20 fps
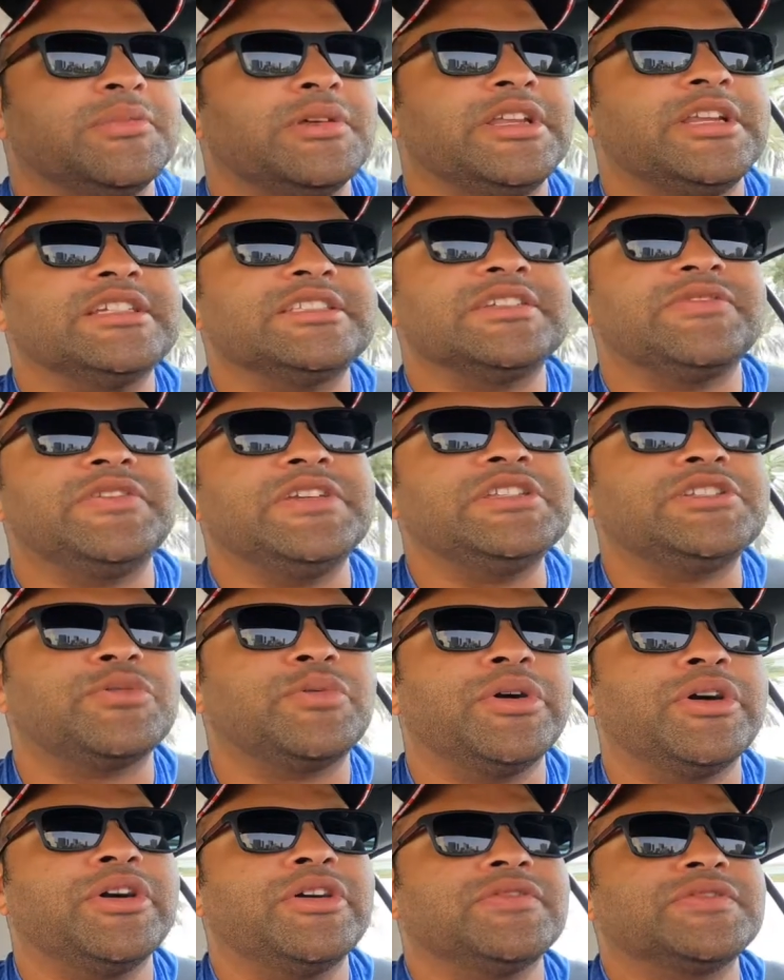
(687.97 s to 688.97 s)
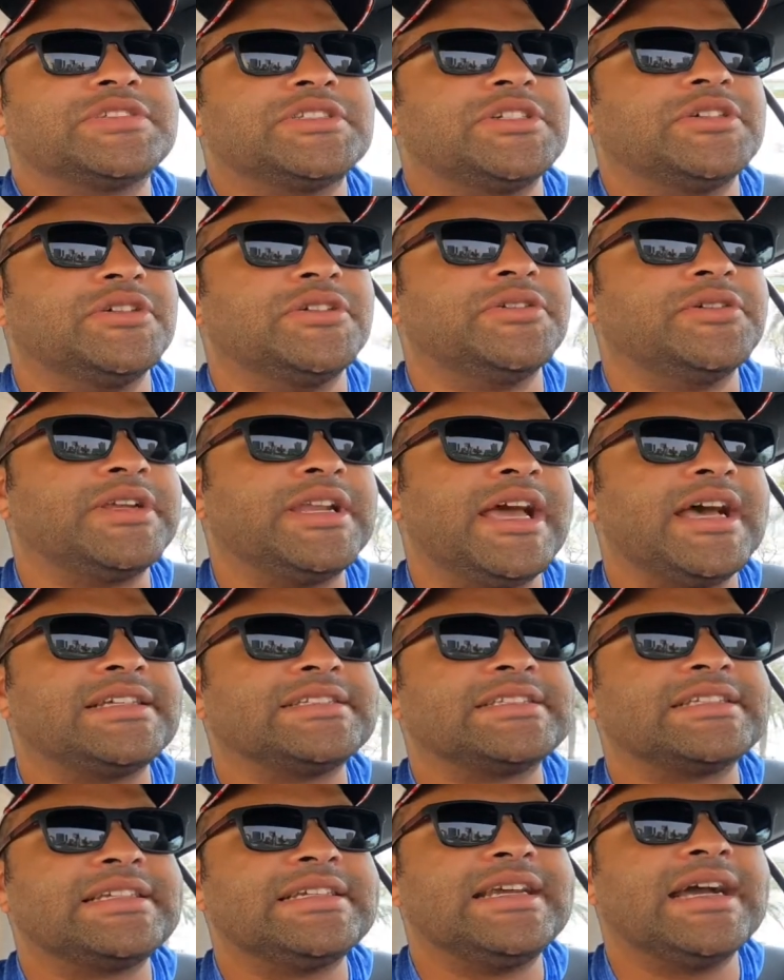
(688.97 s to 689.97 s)
it is a V12, so it
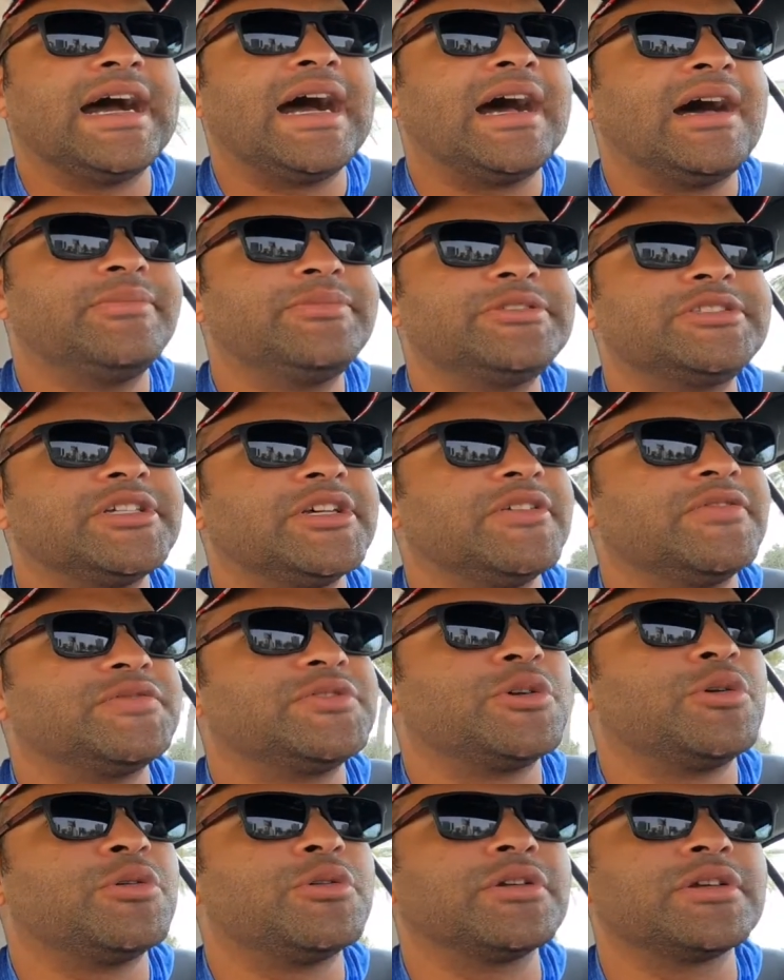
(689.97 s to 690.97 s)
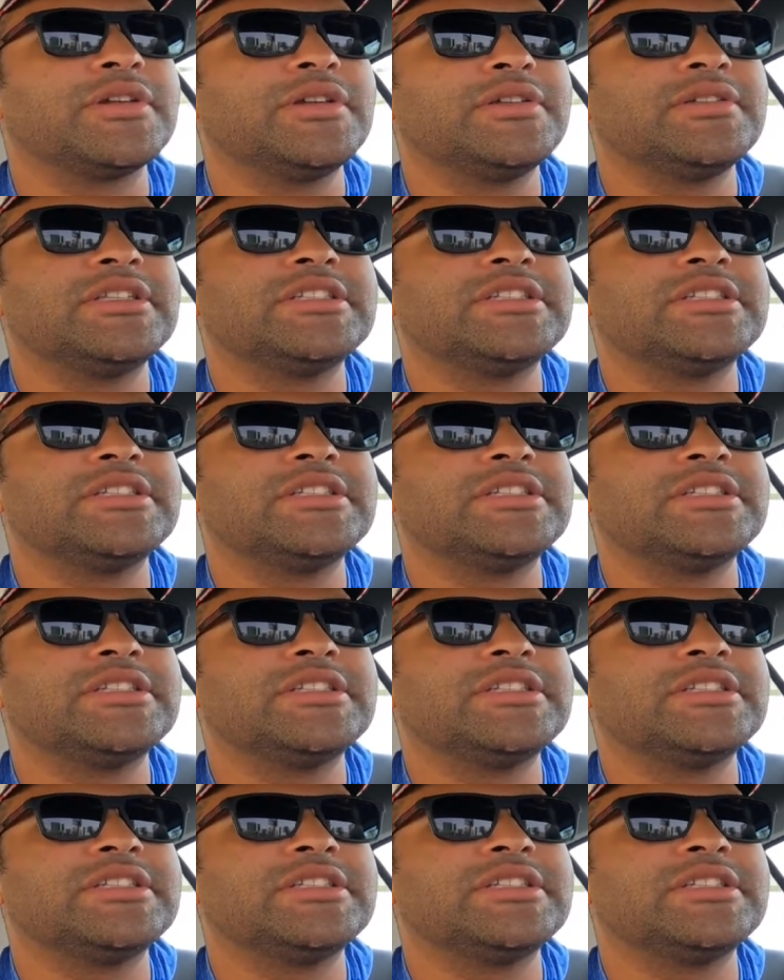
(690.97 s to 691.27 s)
has gobs of torque.